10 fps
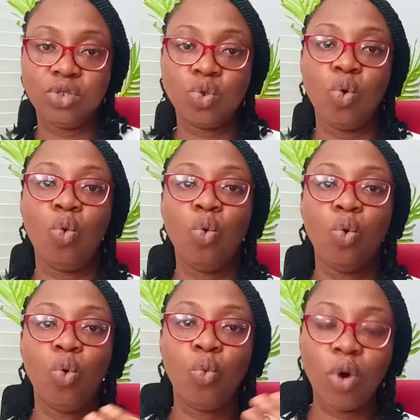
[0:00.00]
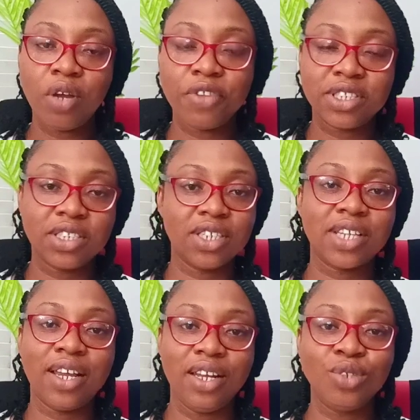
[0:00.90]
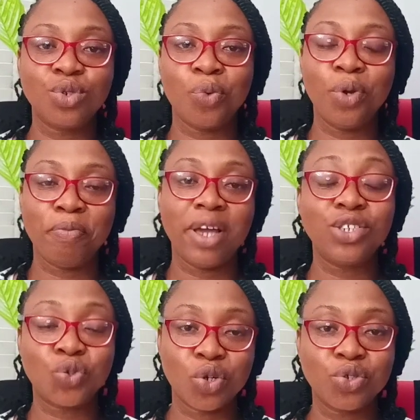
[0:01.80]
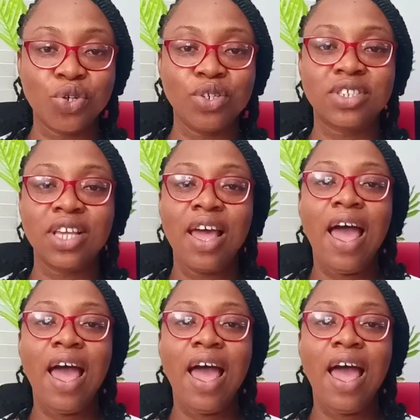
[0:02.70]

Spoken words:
So one of the teachers I learned with, or one of my instructors,